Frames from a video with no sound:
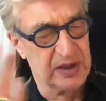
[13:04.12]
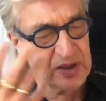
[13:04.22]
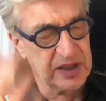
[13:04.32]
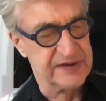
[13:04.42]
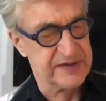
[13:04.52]
at
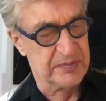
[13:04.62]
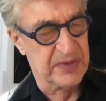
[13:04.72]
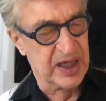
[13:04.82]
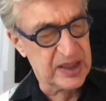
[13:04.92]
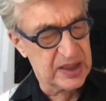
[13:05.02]
least in
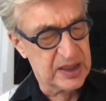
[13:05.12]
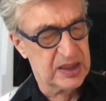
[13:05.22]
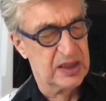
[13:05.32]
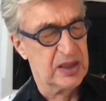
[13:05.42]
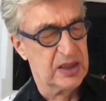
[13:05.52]
my
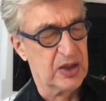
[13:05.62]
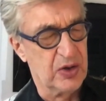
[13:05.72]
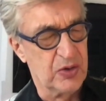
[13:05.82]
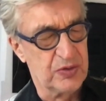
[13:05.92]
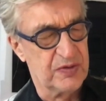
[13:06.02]

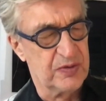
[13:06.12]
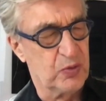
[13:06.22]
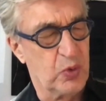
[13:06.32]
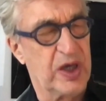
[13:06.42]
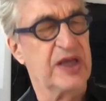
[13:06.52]

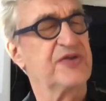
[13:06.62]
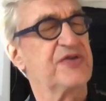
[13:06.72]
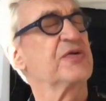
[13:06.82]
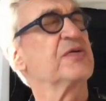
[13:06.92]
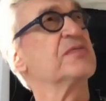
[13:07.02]
own way
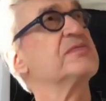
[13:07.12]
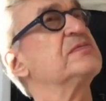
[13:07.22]
to